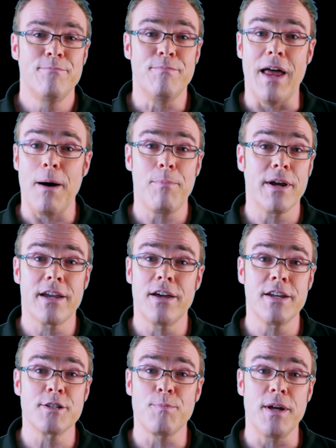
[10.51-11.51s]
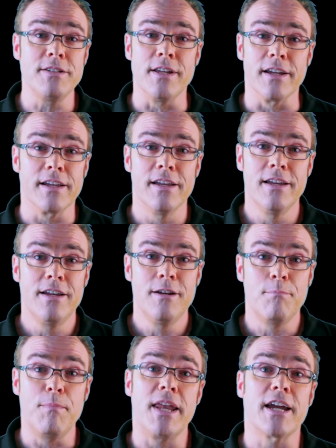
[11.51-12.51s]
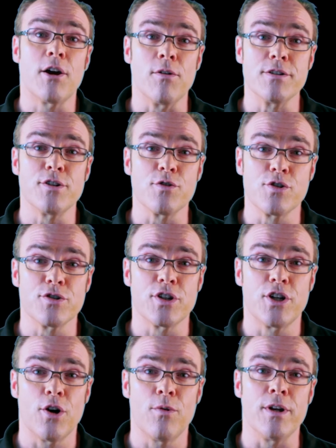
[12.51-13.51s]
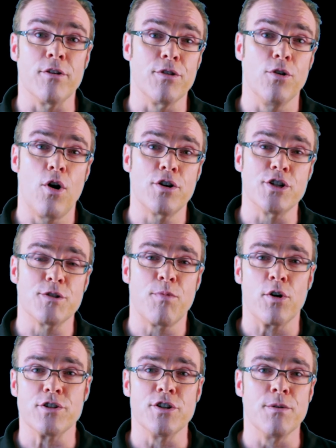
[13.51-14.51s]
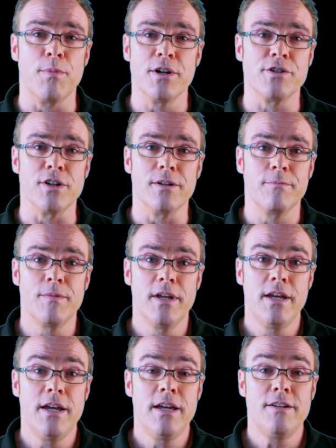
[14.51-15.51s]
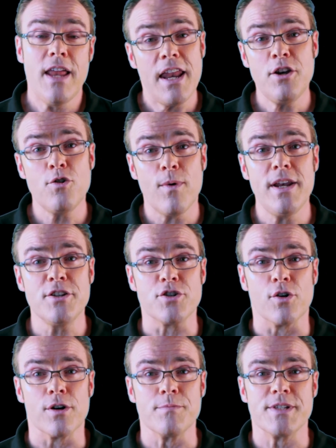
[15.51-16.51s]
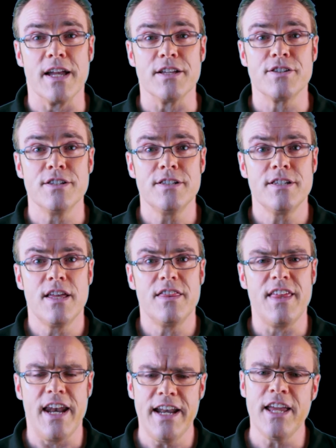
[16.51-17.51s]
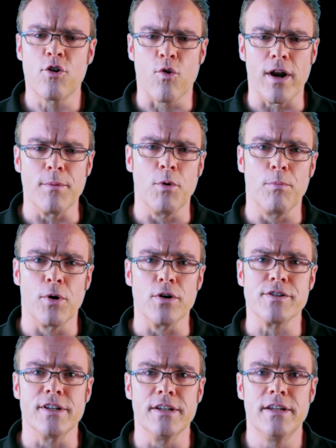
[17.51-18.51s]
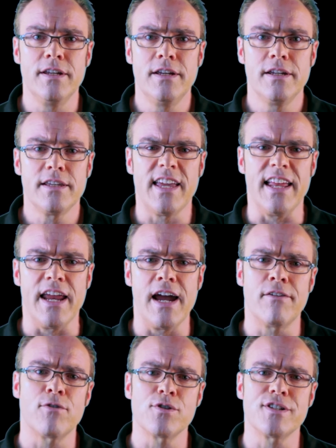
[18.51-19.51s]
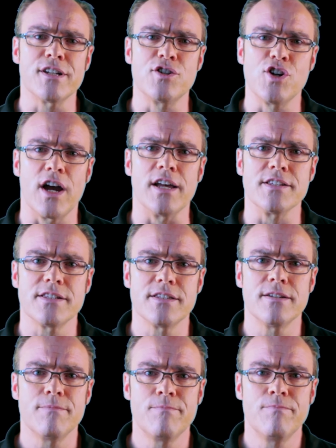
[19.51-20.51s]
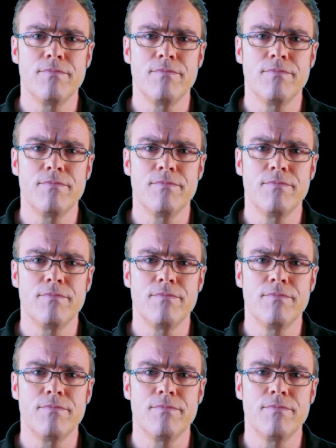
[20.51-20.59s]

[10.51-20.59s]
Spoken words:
Not by cutting spending. Medicare and Social Security are the largest parts of the budget. Not under any circumstances that any credible person can ever suggest.